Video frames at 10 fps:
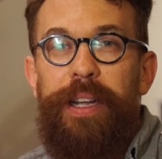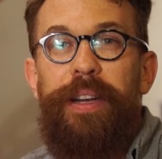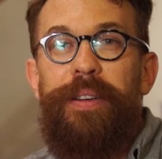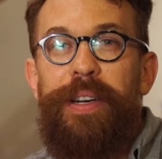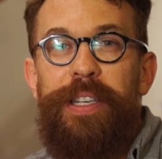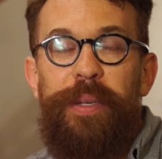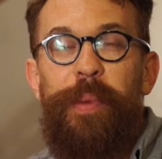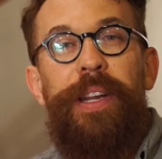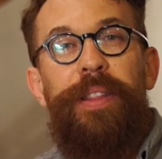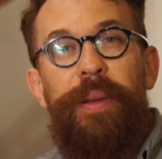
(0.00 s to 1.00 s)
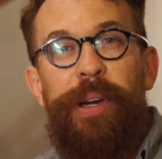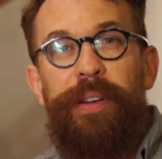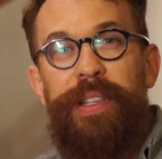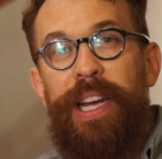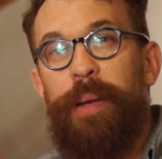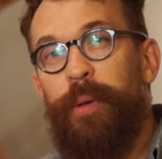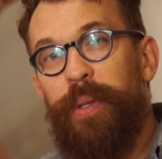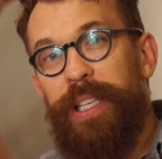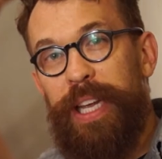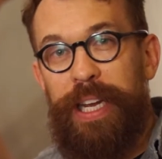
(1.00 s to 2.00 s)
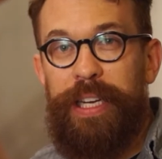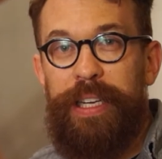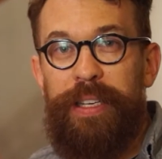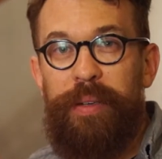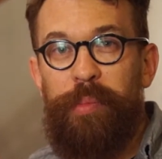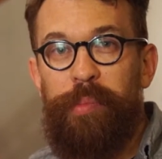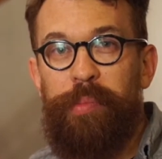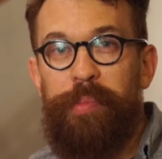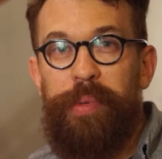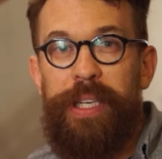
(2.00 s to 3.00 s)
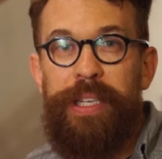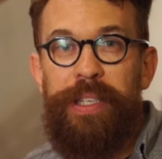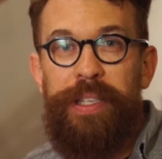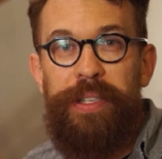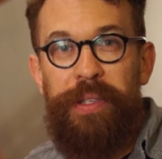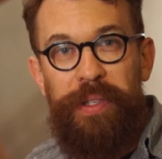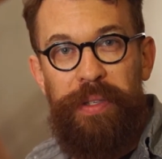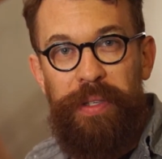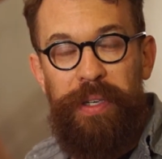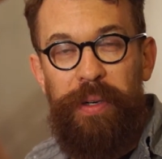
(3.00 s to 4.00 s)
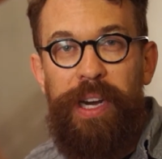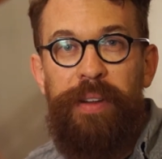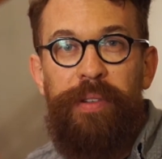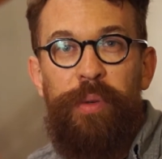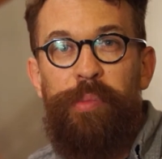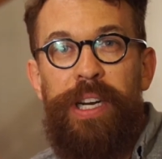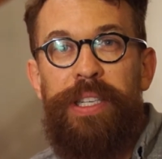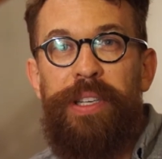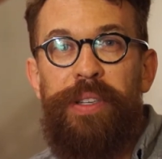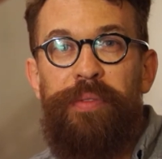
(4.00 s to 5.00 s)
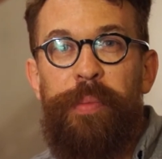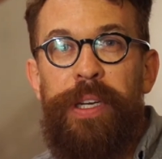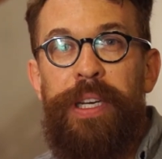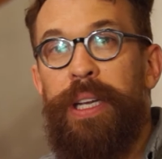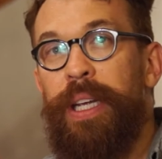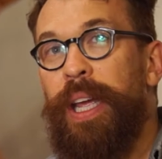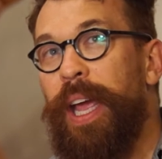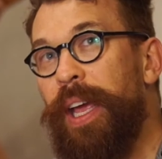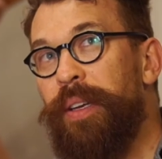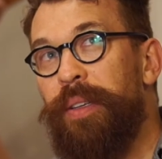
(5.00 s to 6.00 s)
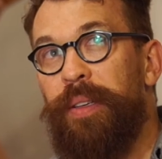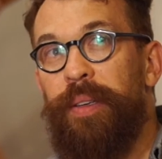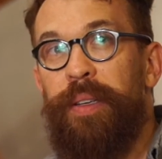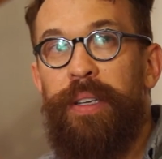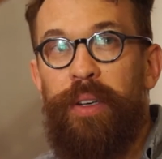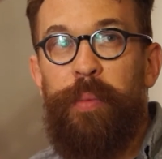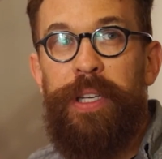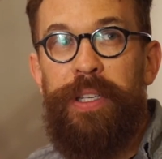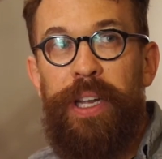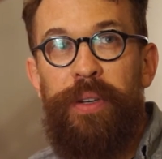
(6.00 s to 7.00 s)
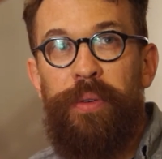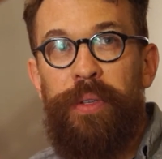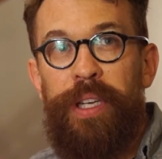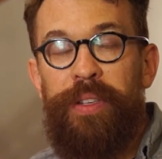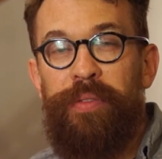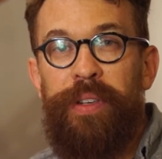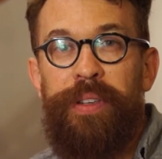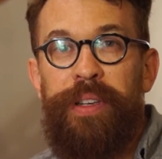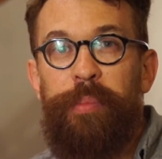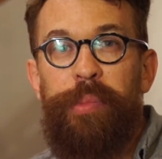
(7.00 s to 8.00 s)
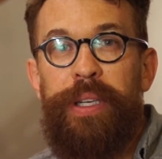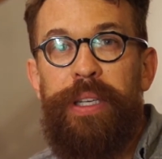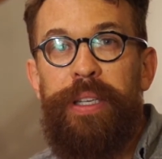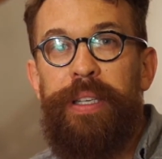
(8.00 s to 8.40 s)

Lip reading: underestimated the amount of time it would take because this is, kind of a new process for me. And, my schedule gets filled up and